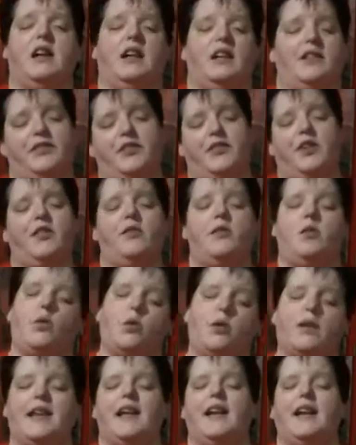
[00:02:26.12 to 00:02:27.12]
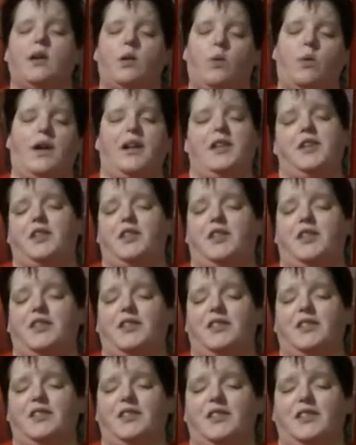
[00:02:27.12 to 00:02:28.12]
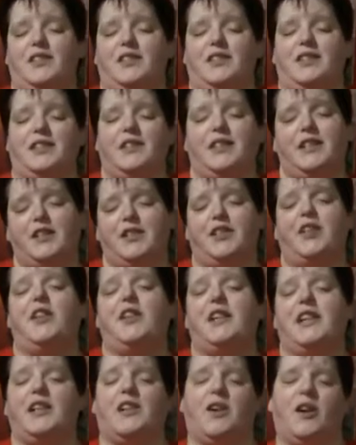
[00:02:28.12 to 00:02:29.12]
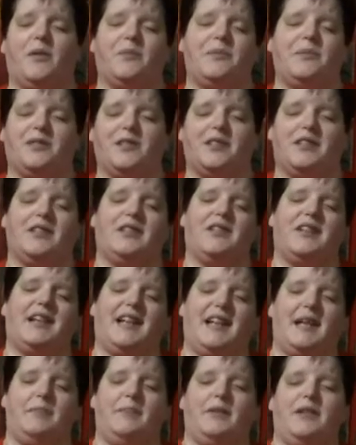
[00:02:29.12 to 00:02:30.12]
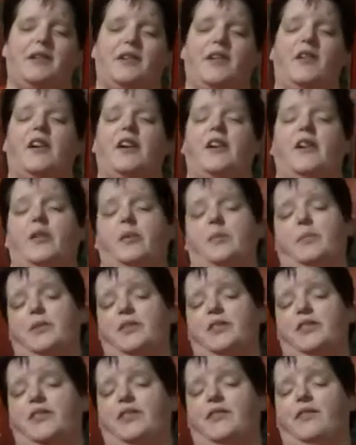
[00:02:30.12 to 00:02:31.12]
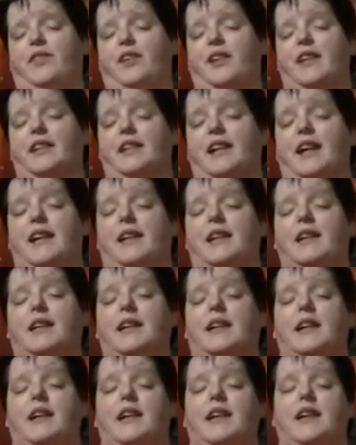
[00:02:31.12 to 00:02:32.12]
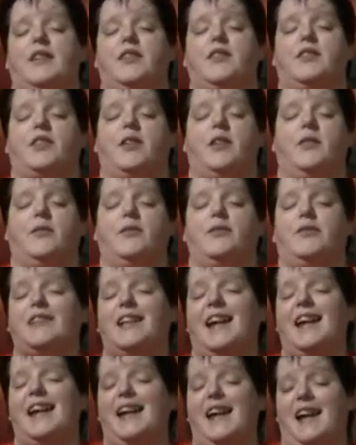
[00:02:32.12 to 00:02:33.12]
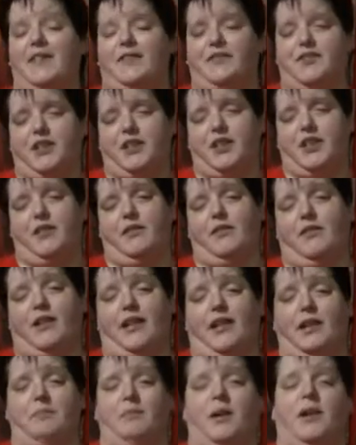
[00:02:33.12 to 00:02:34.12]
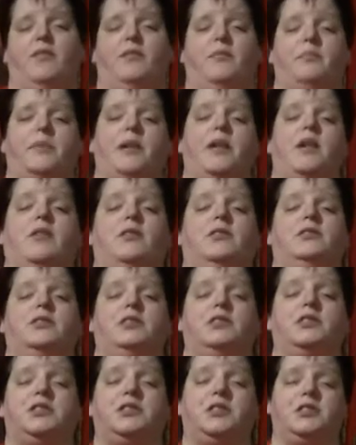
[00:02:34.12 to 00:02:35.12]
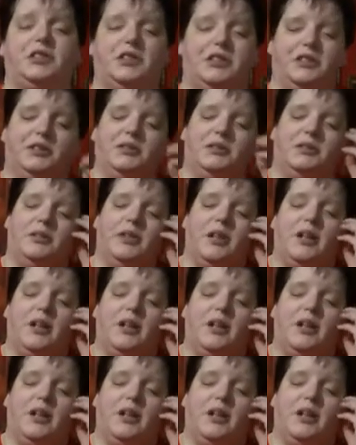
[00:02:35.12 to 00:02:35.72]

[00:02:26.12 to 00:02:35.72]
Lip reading: so they're questioned, and the dirty cops are keeping an eye on them and stuff like that. So they have to go like above and beyond to,